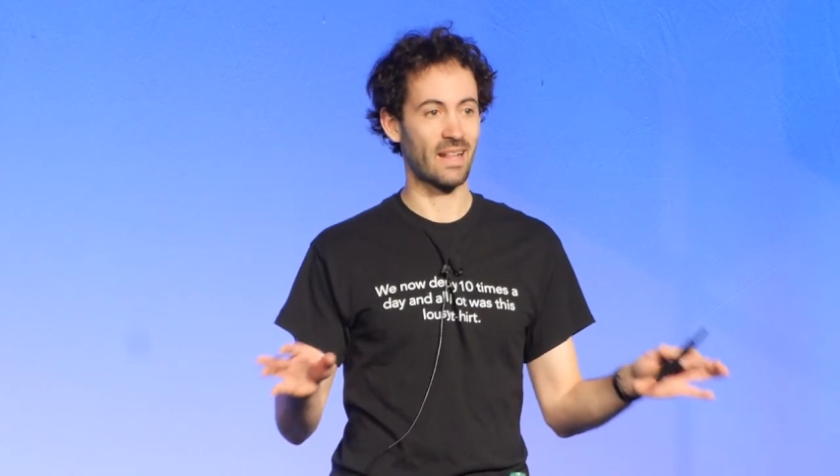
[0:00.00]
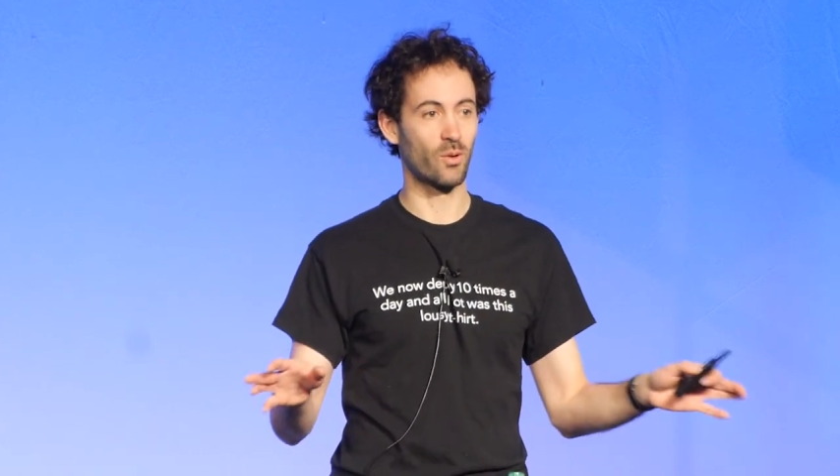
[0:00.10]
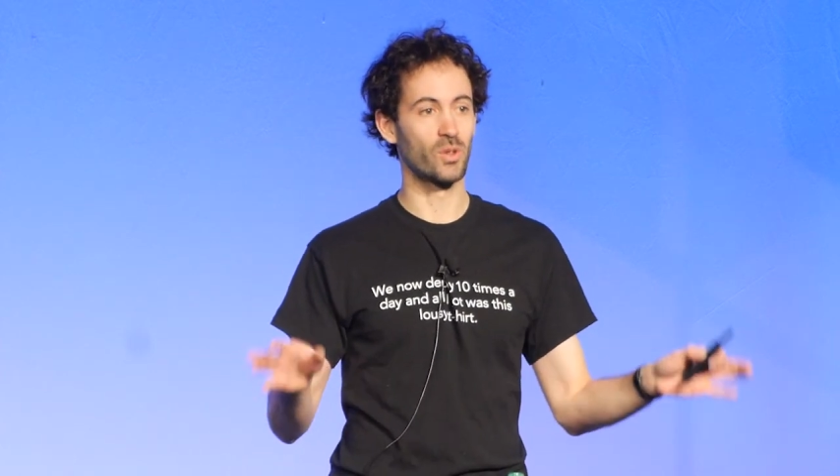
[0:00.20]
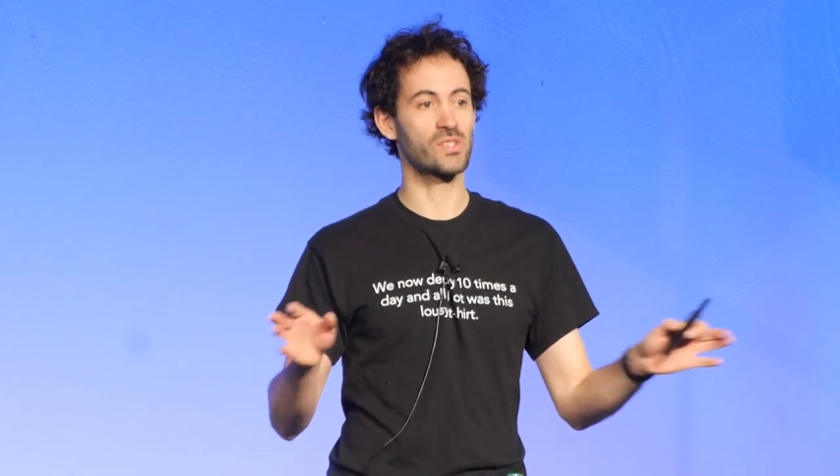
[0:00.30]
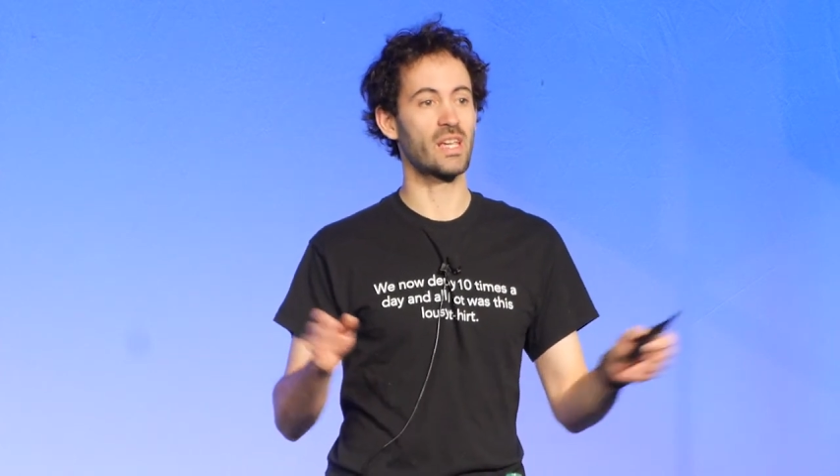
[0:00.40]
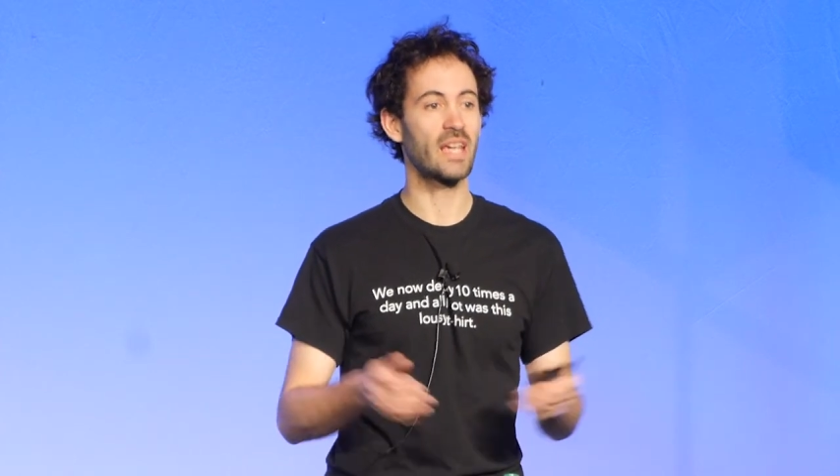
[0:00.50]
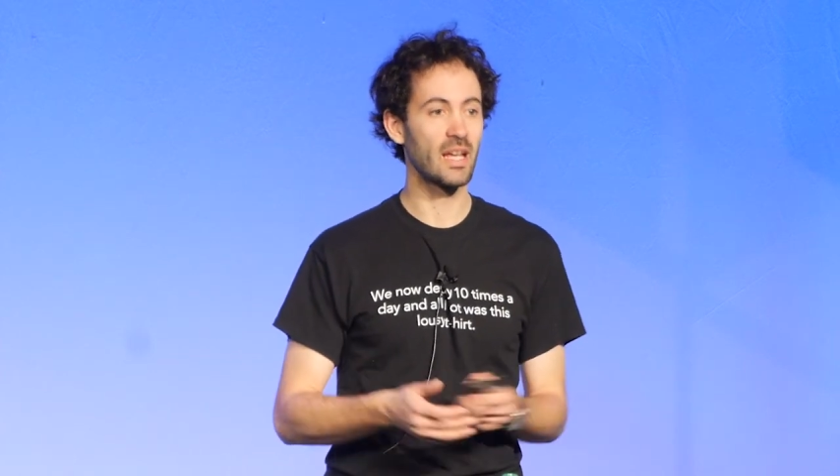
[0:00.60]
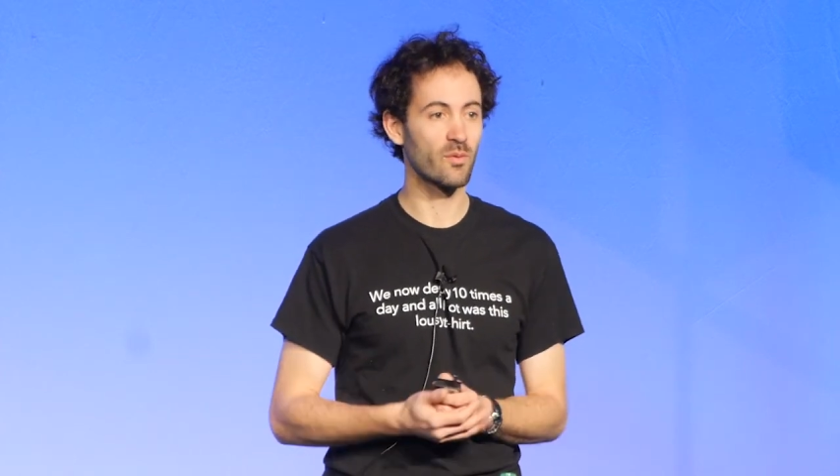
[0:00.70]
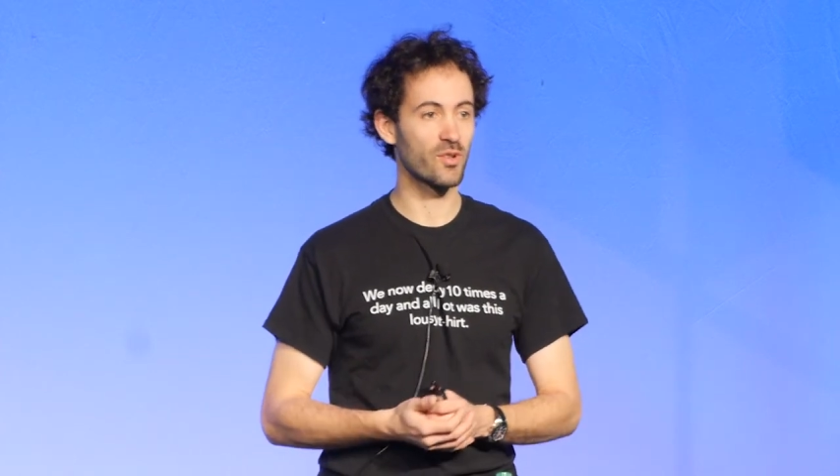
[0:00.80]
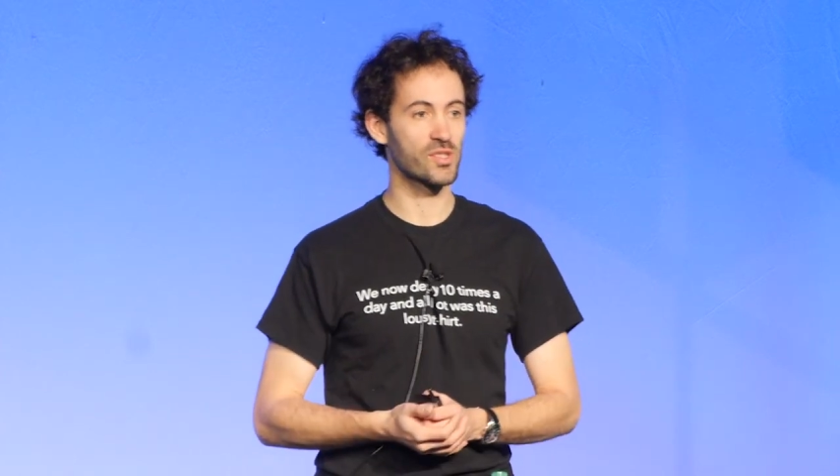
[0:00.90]
that all sink
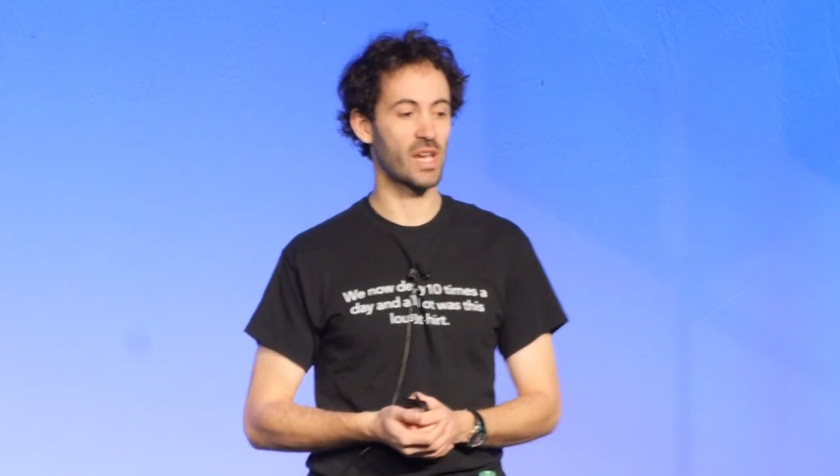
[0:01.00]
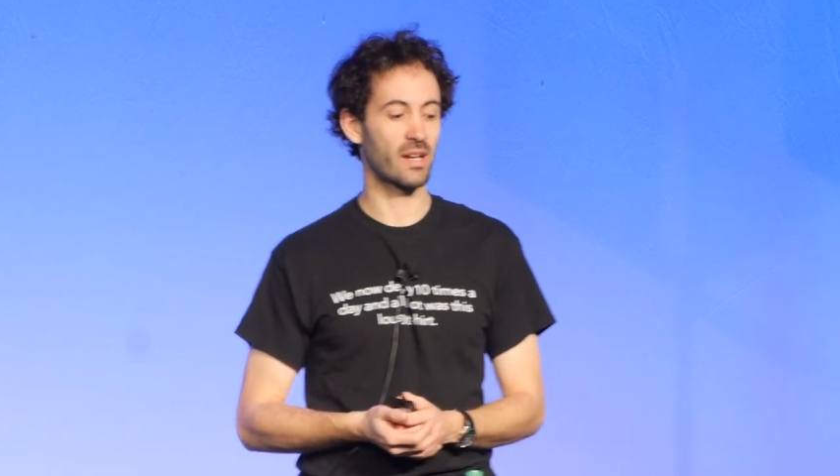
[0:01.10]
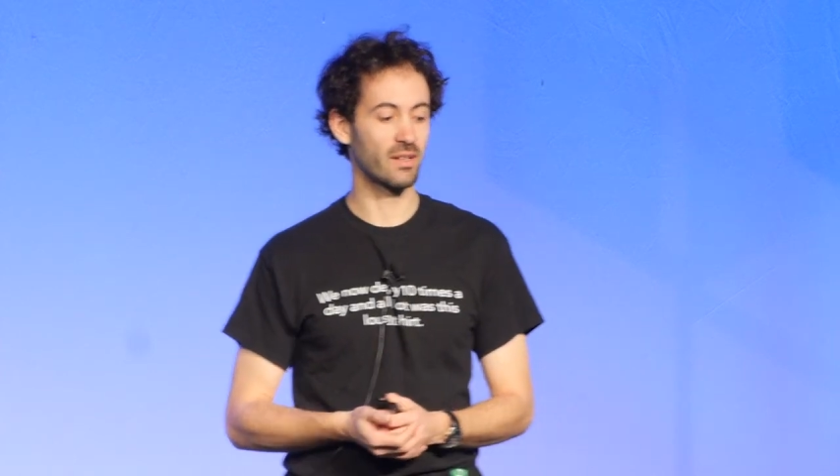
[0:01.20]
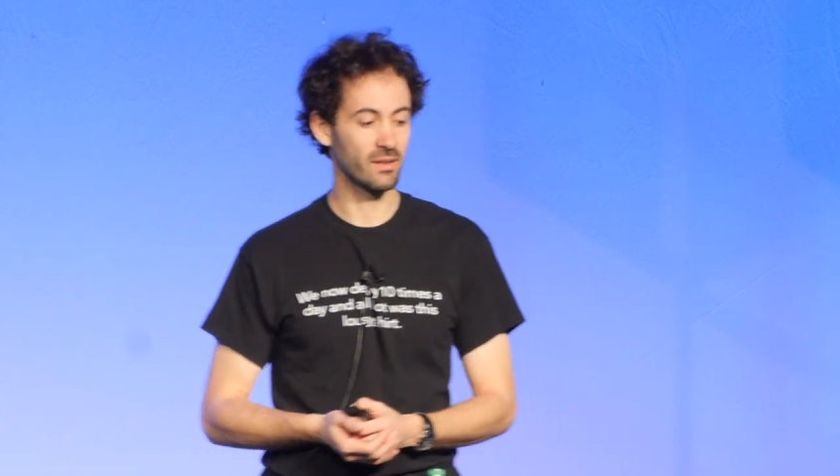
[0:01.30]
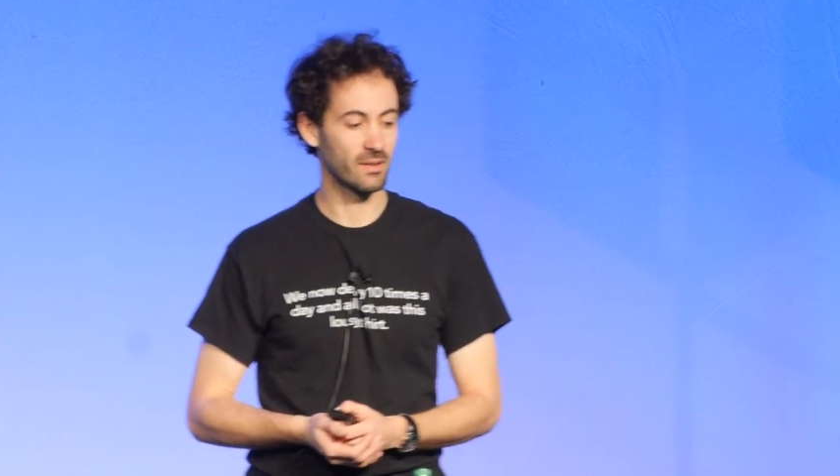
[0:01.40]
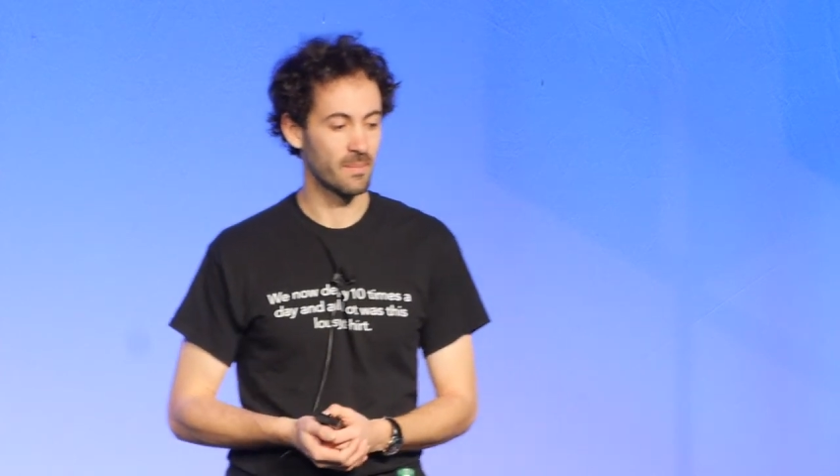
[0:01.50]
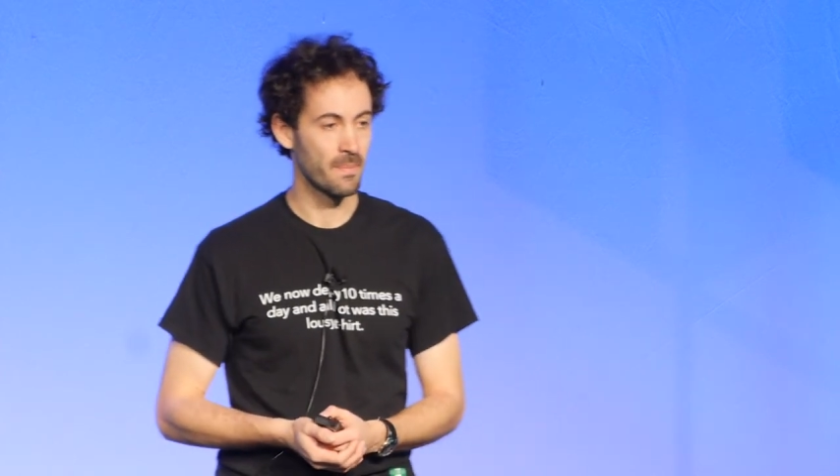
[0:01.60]
in for a second